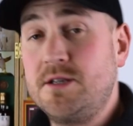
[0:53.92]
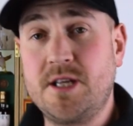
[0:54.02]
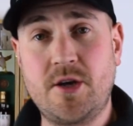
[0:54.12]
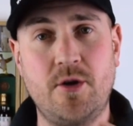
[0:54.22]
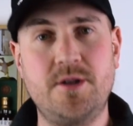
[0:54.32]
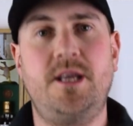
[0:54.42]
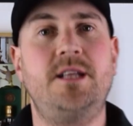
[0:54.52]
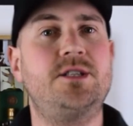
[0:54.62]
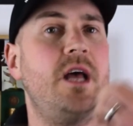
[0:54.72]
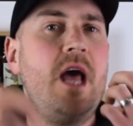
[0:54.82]
the
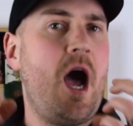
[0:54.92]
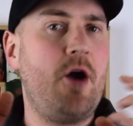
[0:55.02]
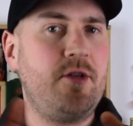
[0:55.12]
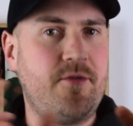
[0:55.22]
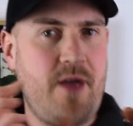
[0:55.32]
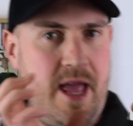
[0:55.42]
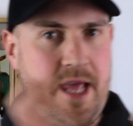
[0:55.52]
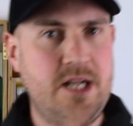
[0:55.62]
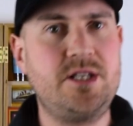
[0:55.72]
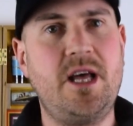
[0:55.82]
contents, how they've
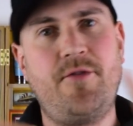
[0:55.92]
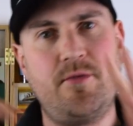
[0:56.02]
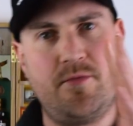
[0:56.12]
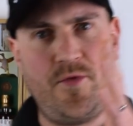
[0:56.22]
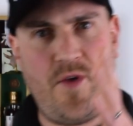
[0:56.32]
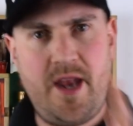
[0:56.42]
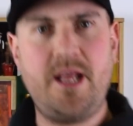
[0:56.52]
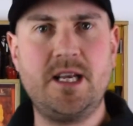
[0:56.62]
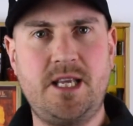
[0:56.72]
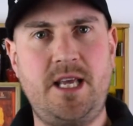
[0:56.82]
aged that from
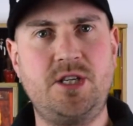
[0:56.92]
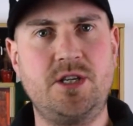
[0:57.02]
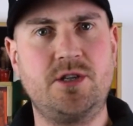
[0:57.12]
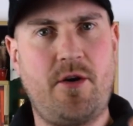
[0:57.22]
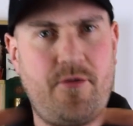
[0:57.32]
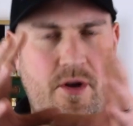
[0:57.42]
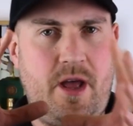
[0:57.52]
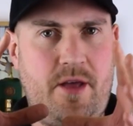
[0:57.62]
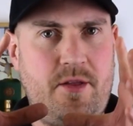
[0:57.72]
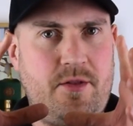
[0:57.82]
various ages of
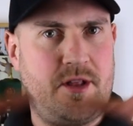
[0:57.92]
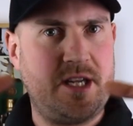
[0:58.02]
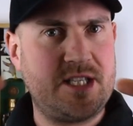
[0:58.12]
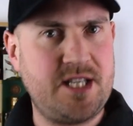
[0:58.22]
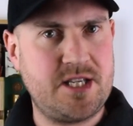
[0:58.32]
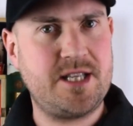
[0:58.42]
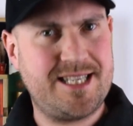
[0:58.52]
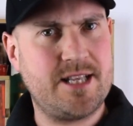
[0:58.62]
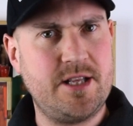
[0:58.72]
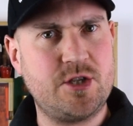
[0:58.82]
the
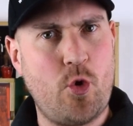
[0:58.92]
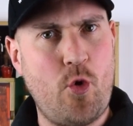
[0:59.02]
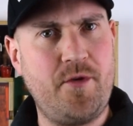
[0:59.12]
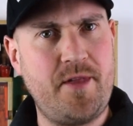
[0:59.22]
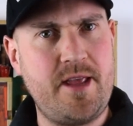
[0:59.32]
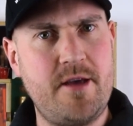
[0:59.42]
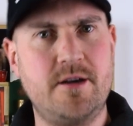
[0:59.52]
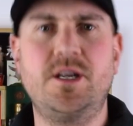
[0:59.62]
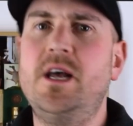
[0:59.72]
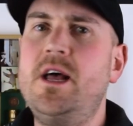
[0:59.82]
distillates over the
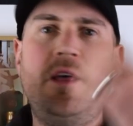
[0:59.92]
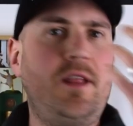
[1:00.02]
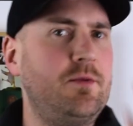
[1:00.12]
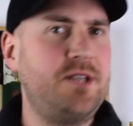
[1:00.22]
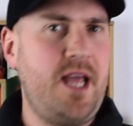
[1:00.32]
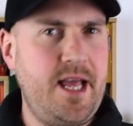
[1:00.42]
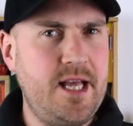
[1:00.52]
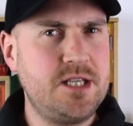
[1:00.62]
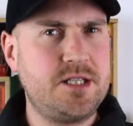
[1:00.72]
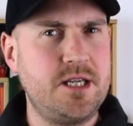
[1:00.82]
years, that it was
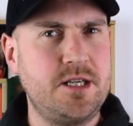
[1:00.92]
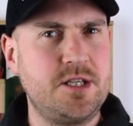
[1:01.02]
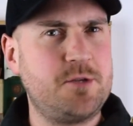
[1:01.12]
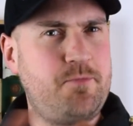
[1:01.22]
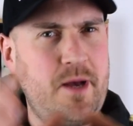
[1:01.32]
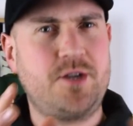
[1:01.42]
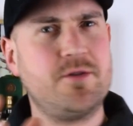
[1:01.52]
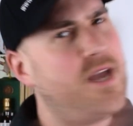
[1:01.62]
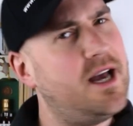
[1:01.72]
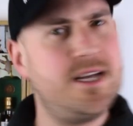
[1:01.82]
aged in special
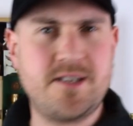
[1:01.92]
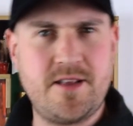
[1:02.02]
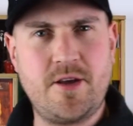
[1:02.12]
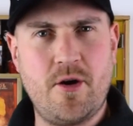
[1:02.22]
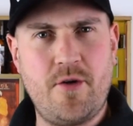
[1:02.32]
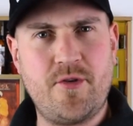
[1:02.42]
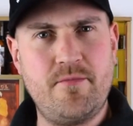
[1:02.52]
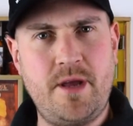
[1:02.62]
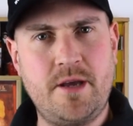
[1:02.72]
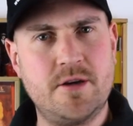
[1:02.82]
casks that they got
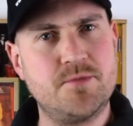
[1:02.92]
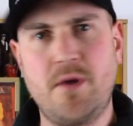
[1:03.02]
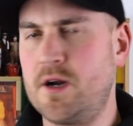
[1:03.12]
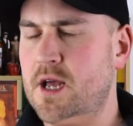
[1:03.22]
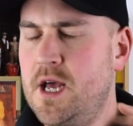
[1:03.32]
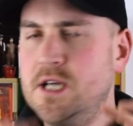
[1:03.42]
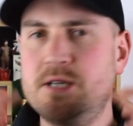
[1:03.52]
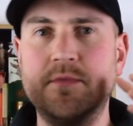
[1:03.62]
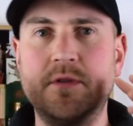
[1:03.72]
from Maker's Mark. Some